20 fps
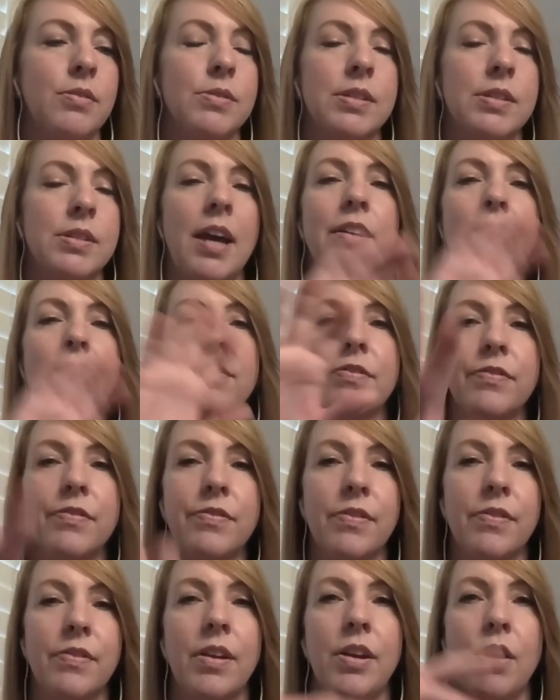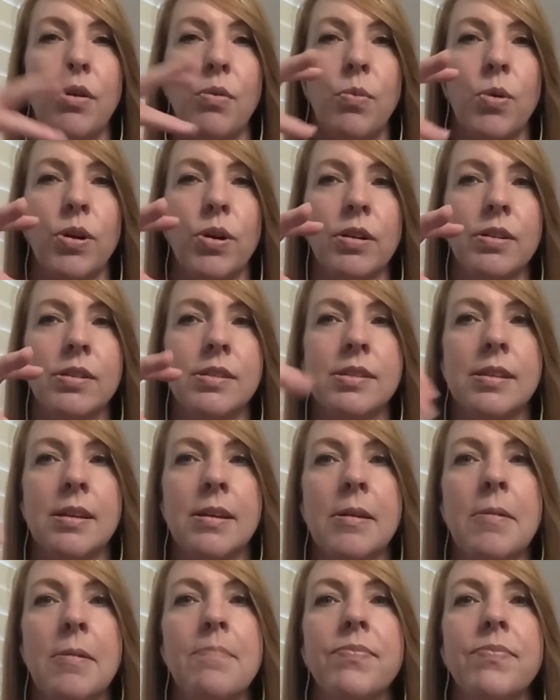those kind of you know words.
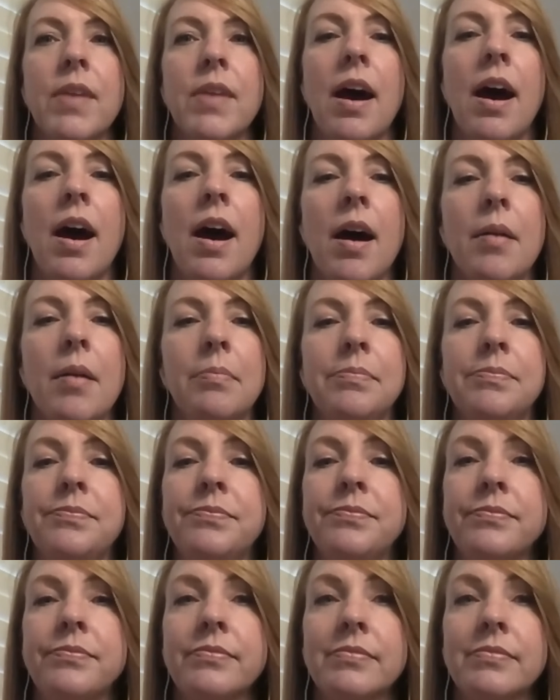Um,